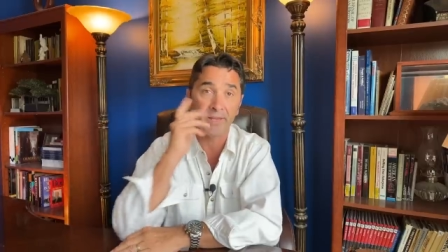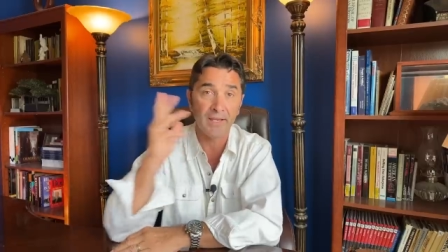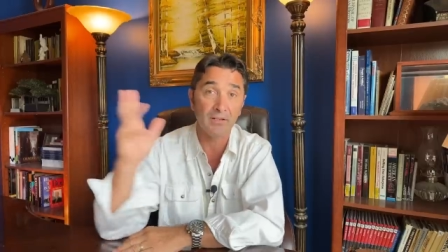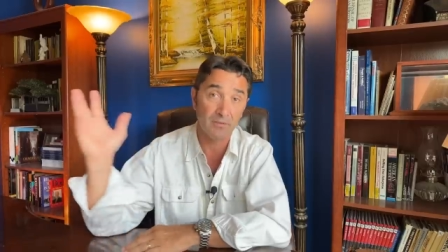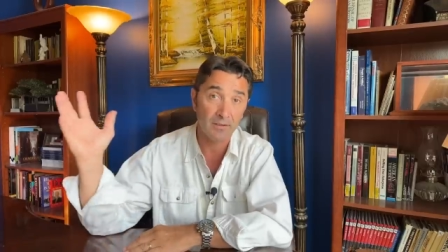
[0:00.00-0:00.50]

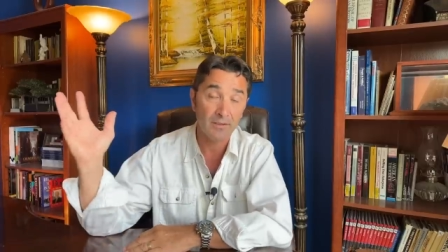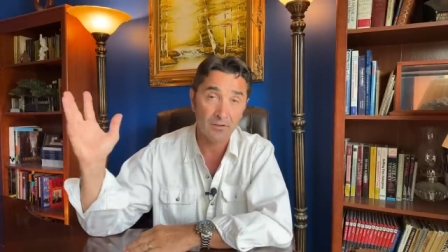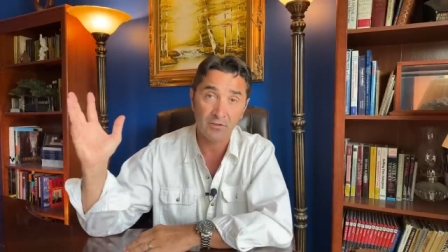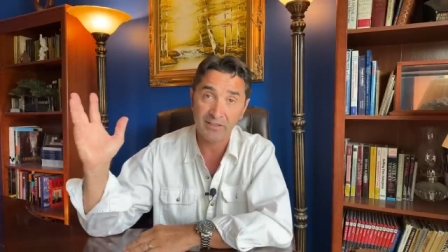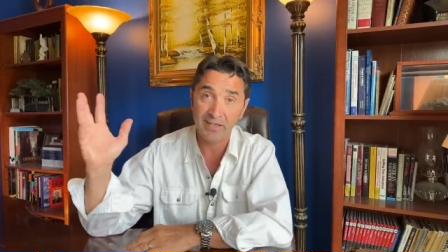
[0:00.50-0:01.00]
then
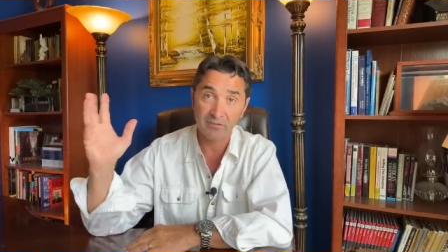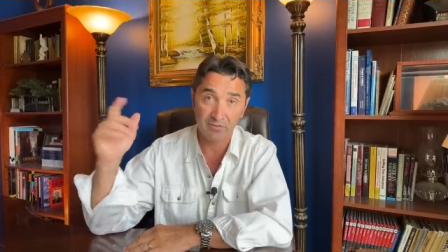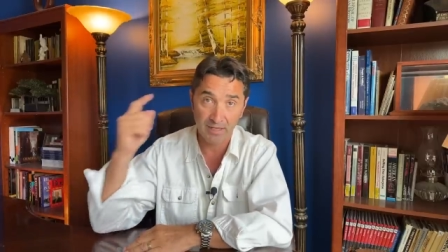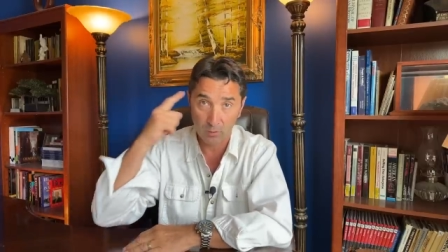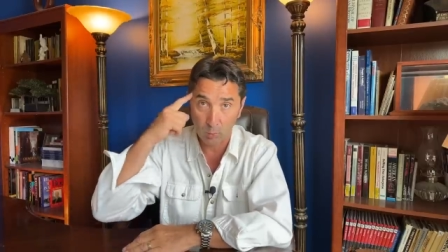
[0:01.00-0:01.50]
you're kind
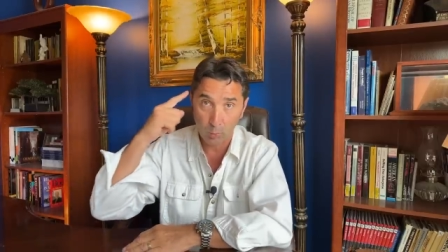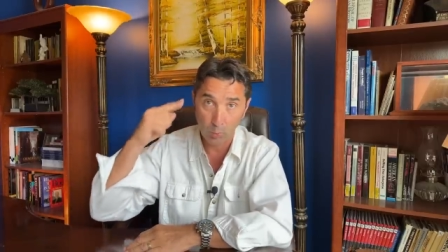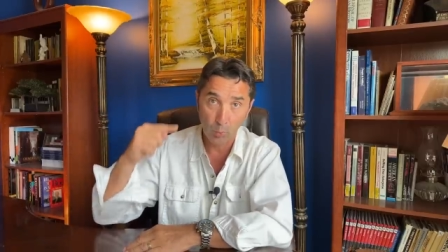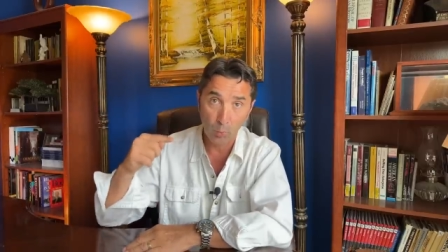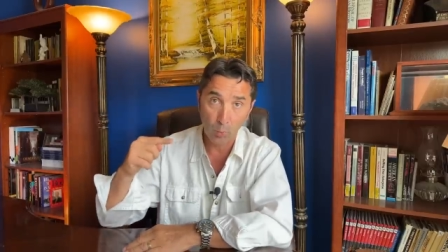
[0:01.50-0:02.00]
of like,
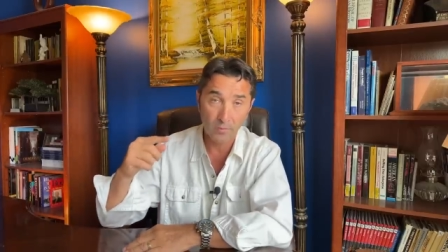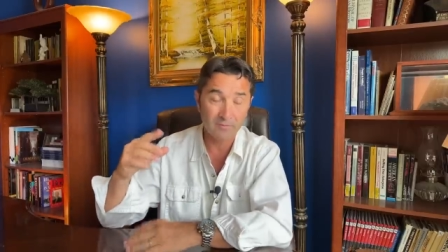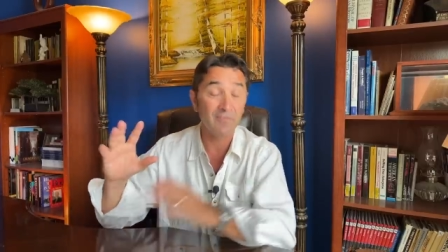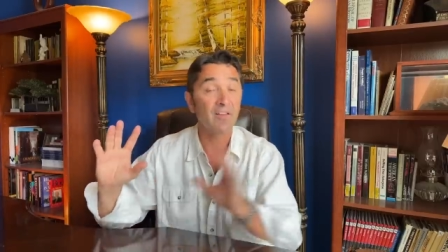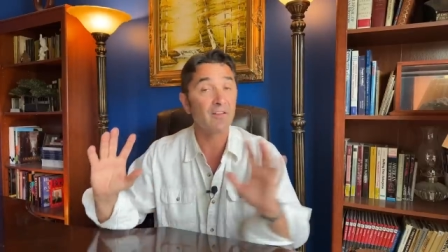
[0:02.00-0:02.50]

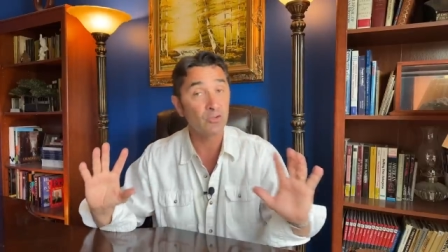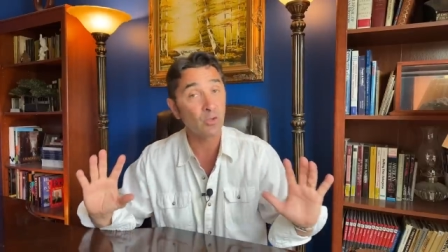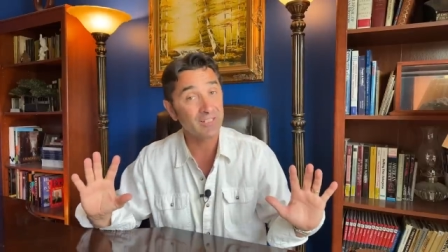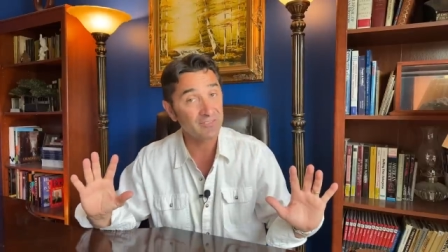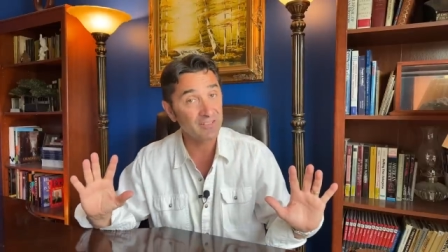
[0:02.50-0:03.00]
you
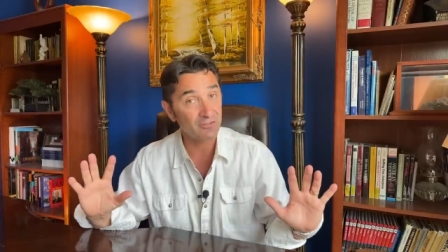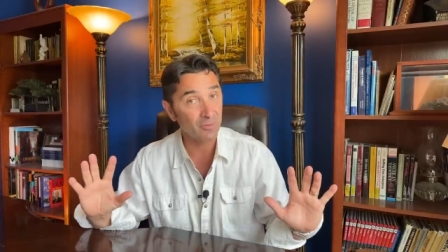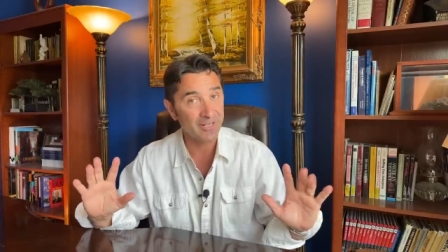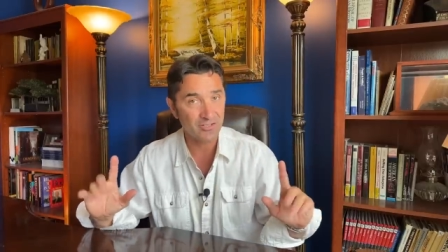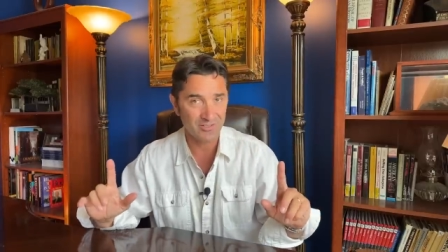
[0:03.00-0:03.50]
don't have the
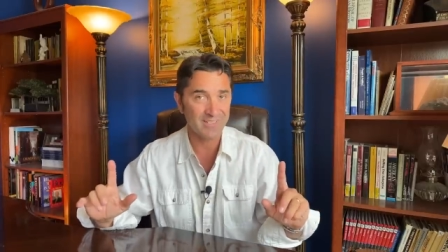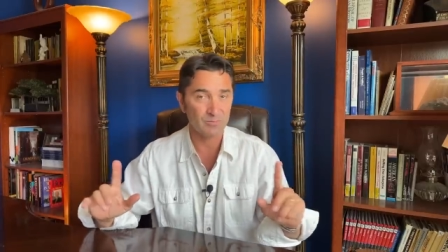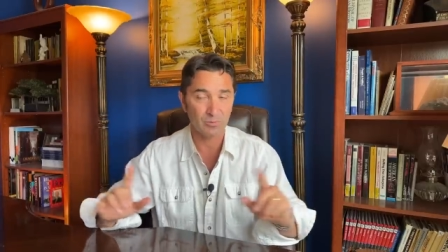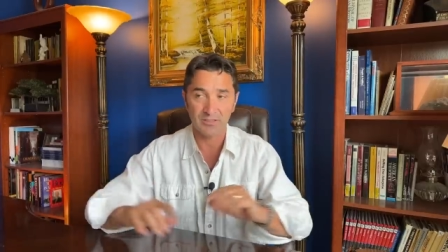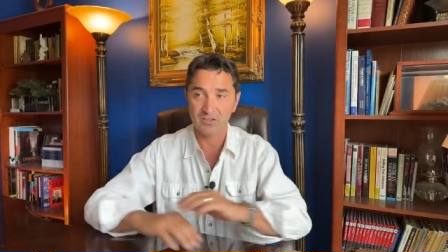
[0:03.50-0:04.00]
information,
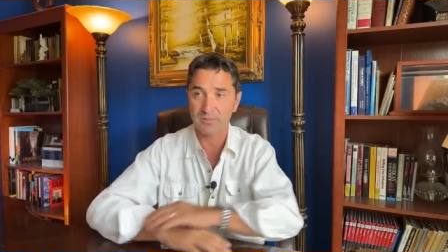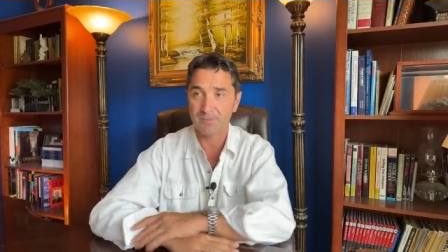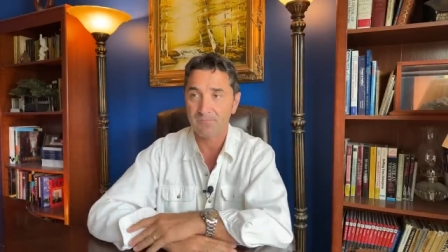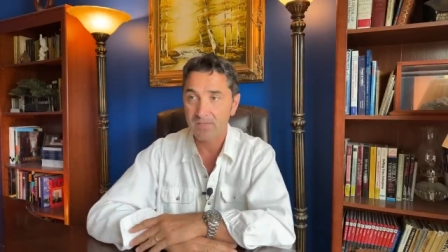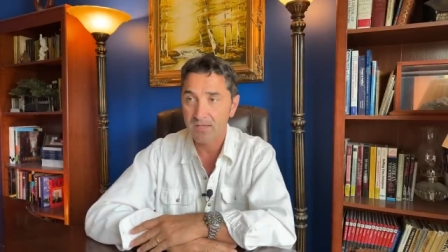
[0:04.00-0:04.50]
let's put it this way.